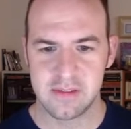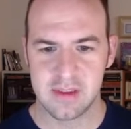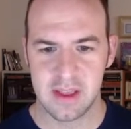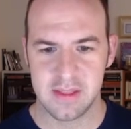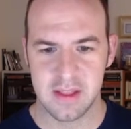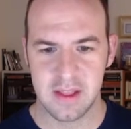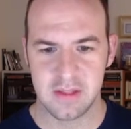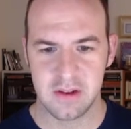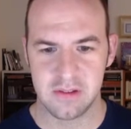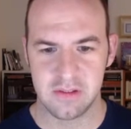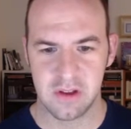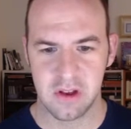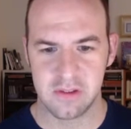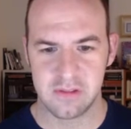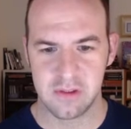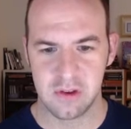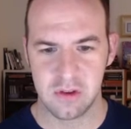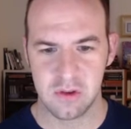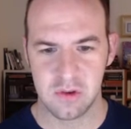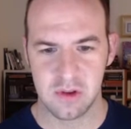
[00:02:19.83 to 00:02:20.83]
and then there's
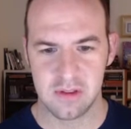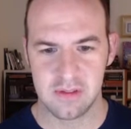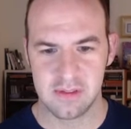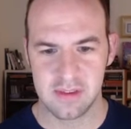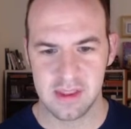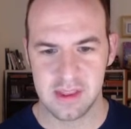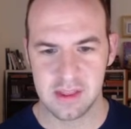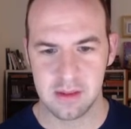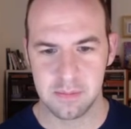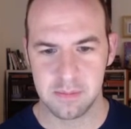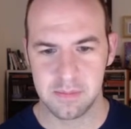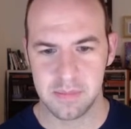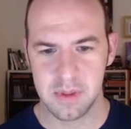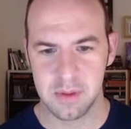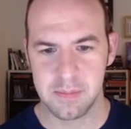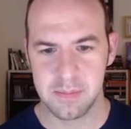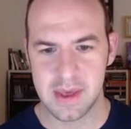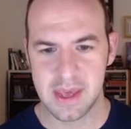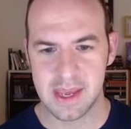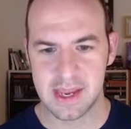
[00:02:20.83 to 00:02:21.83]
also, you can see the
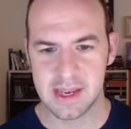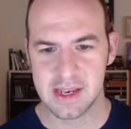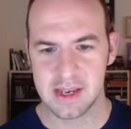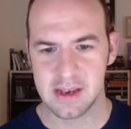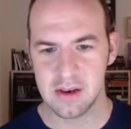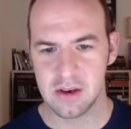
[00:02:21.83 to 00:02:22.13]
pink